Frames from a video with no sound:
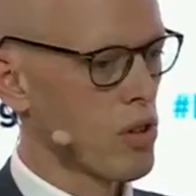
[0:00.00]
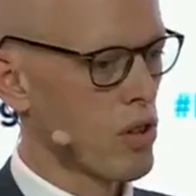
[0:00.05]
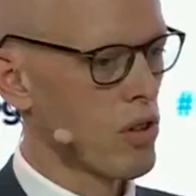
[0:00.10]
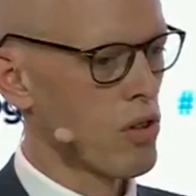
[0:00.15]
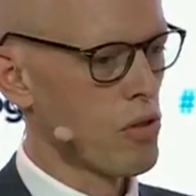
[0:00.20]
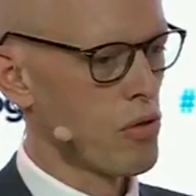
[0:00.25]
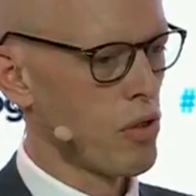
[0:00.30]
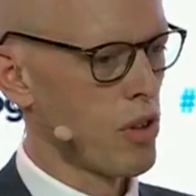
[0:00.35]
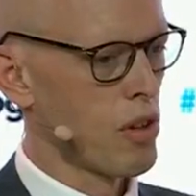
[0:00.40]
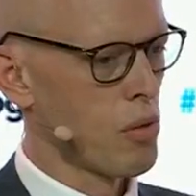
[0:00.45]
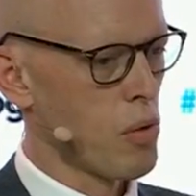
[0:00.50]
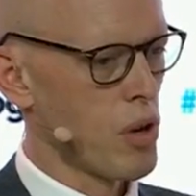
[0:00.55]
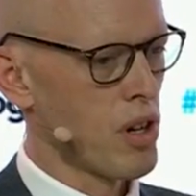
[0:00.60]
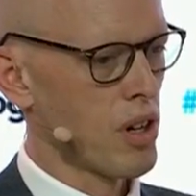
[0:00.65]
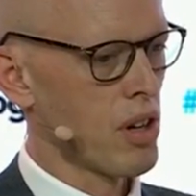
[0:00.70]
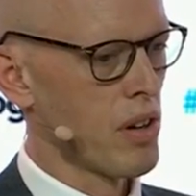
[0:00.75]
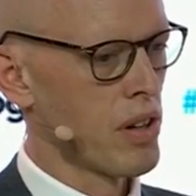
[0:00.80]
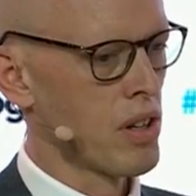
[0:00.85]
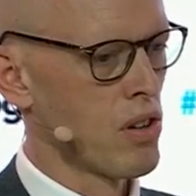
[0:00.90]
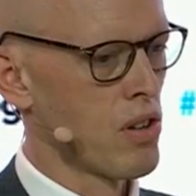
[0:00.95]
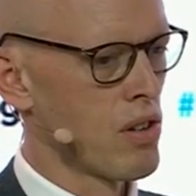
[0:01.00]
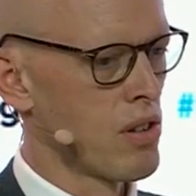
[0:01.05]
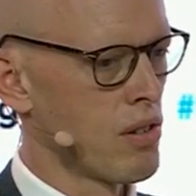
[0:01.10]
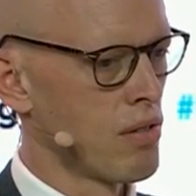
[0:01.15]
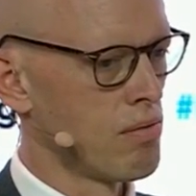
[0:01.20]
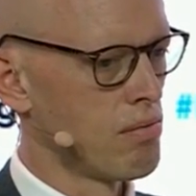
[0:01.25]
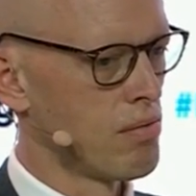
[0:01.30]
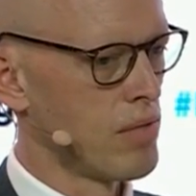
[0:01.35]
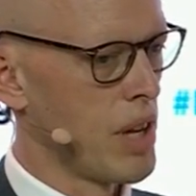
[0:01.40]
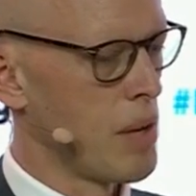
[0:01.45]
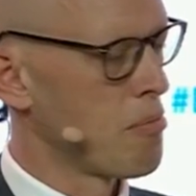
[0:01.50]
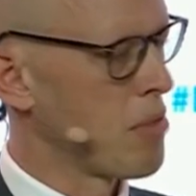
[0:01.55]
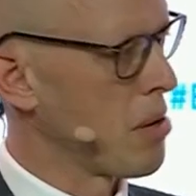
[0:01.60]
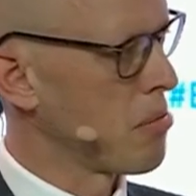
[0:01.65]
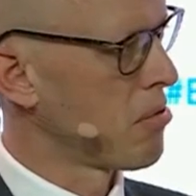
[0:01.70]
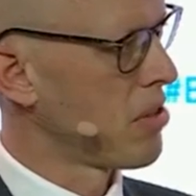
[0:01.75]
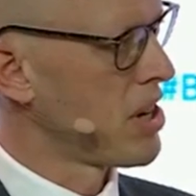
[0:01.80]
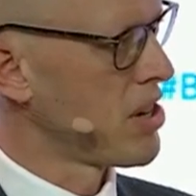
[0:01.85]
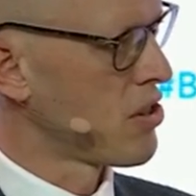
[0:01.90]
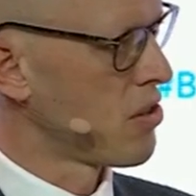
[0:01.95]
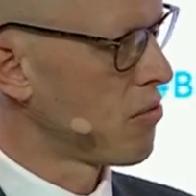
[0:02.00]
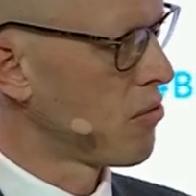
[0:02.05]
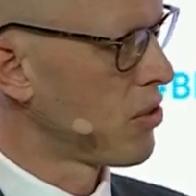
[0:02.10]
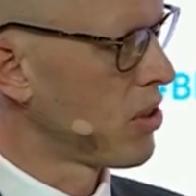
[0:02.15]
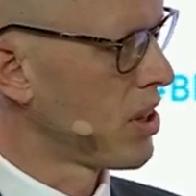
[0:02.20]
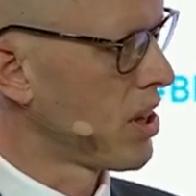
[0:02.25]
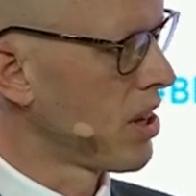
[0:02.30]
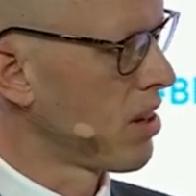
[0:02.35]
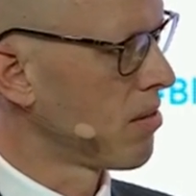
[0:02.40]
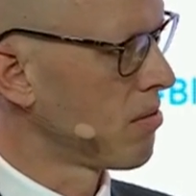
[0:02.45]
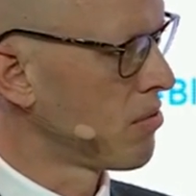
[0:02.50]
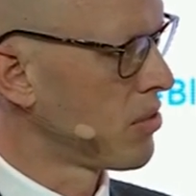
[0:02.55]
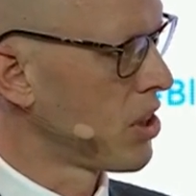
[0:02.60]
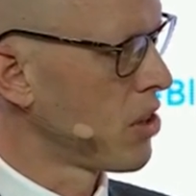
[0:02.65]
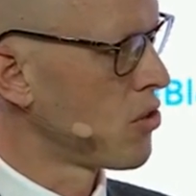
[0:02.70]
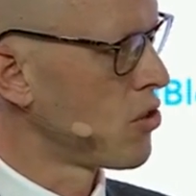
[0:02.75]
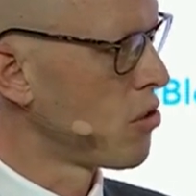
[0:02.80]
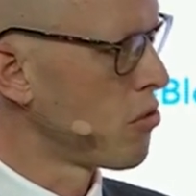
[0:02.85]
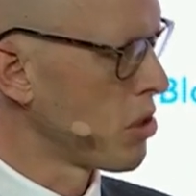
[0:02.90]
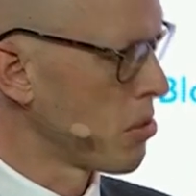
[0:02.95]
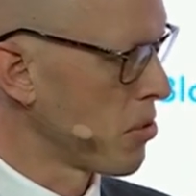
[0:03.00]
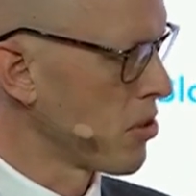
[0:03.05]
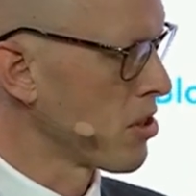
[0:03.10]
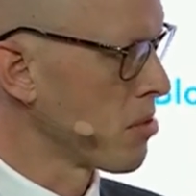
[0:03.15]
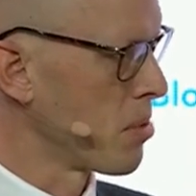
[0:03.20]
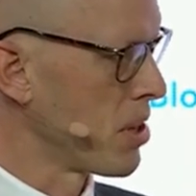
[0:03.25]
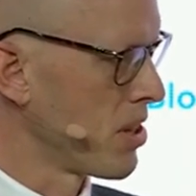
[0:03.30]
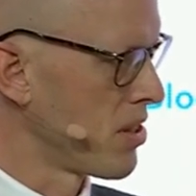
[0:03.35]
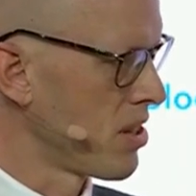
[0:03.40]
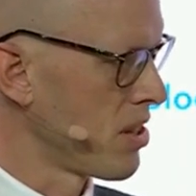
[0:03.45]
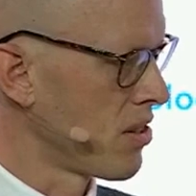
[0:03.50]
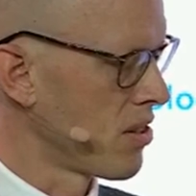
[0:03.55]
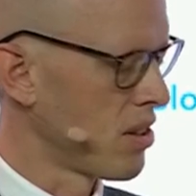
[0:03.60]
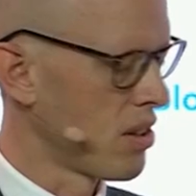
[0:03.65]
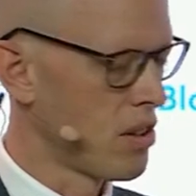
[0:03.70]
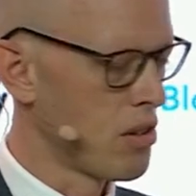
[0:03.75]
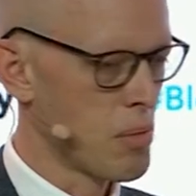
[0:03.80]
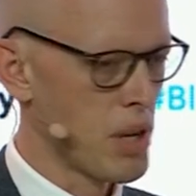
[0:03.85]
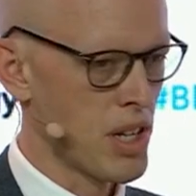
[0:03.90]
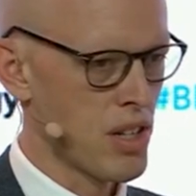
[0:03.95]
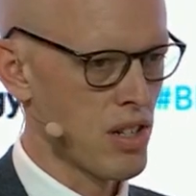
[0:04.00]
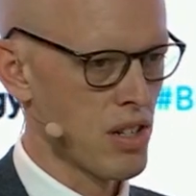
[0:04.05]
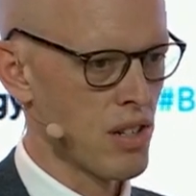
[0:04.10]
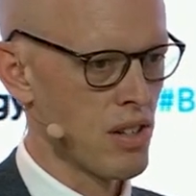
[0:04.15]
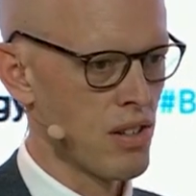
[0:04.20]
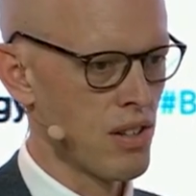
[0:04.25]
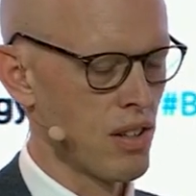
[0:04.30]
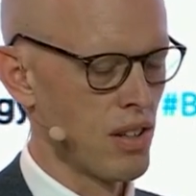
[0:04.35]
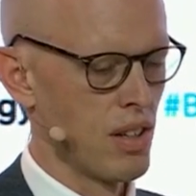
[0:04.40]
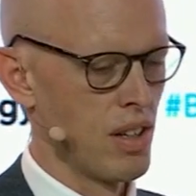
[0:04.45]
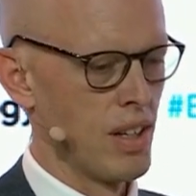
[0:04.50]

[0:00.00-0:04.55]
got an awful lot of work going on in preparation for that, for those new responsibilities that you mentioned.